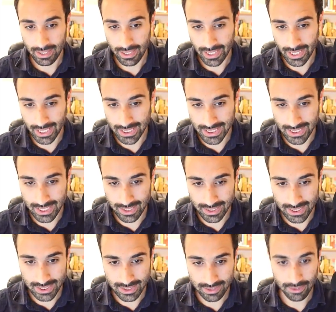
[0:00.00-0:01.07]
is
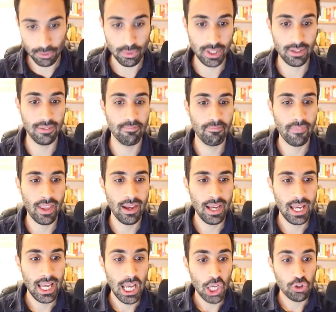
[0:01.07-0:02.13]
this, right?
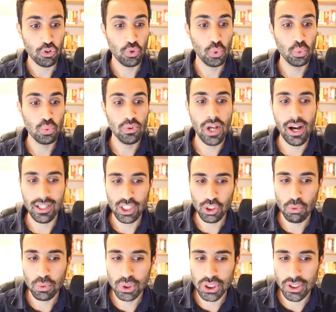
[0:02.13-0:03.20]
Do not
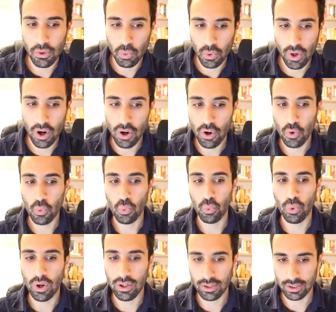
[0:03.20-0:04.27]
use the raw
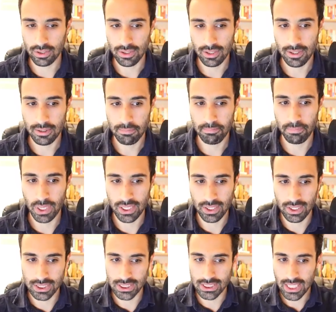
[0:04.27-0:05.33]
water
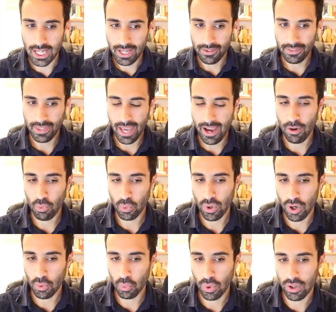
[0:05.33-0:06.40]
because that raw
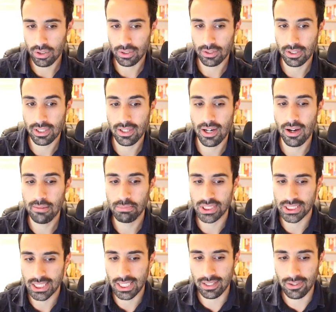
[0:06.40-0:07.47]
water comes
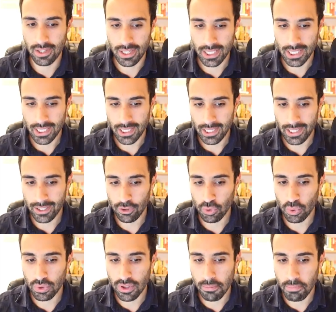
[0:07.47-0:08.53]
in into
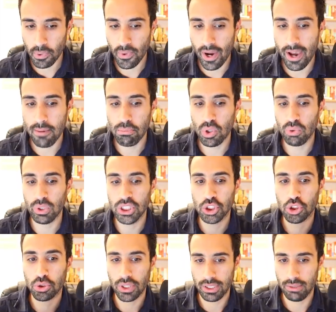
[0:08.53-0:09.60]
the primary
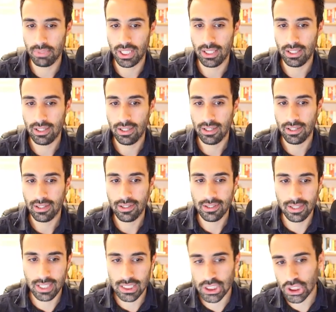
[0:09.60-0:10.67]
treatment.
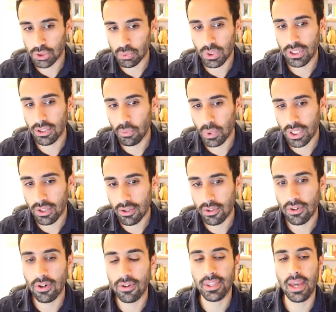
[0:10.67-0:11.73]
This really, we can
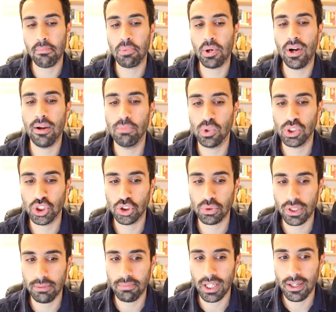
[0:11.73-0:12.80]
call that primary
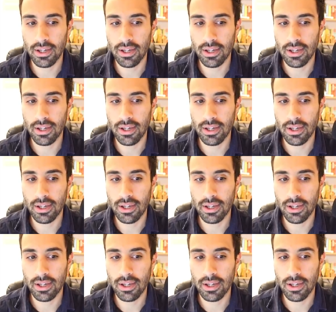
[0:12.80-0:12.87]
treatment.